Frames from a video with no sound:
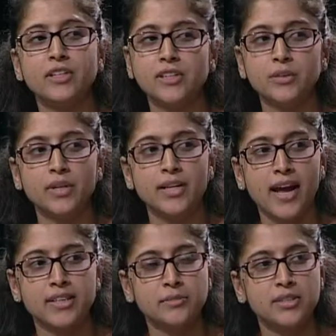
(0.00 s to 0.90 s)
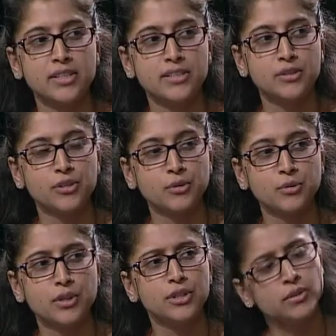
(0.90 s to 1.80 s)
curricular activities in
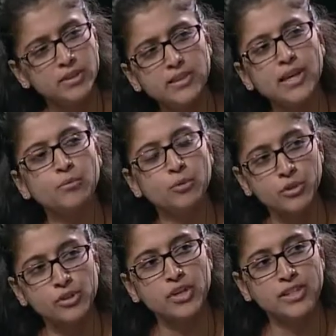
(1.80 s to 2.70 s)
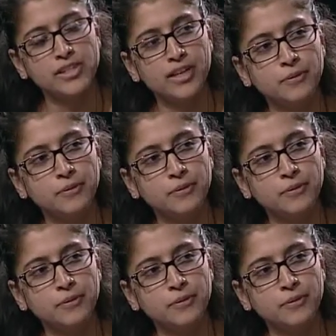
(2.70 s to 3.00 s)
school? Do you think they are more stressed now?